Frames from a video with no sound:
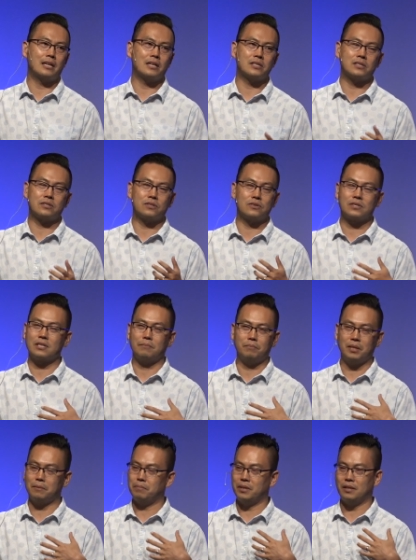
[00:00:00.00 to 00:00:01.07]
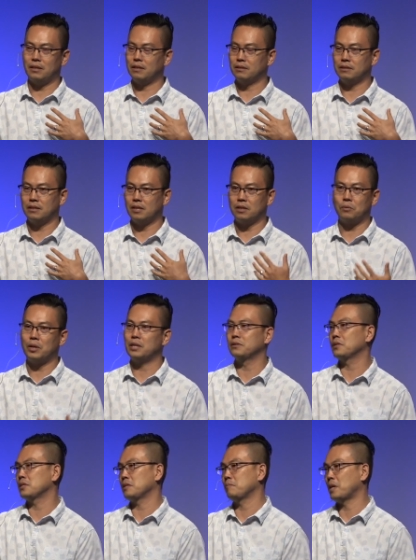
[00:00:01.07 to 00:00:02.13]
us to something beyond our
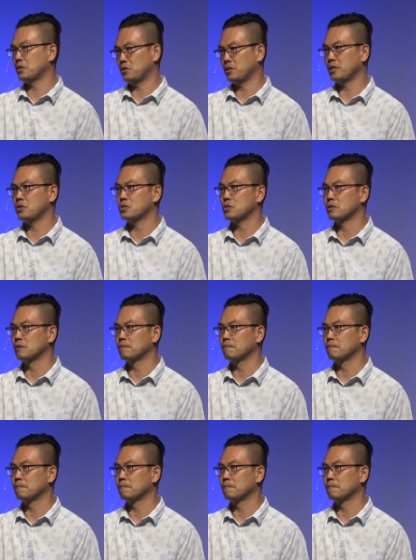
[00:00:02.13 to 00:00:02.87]
wildest imagination.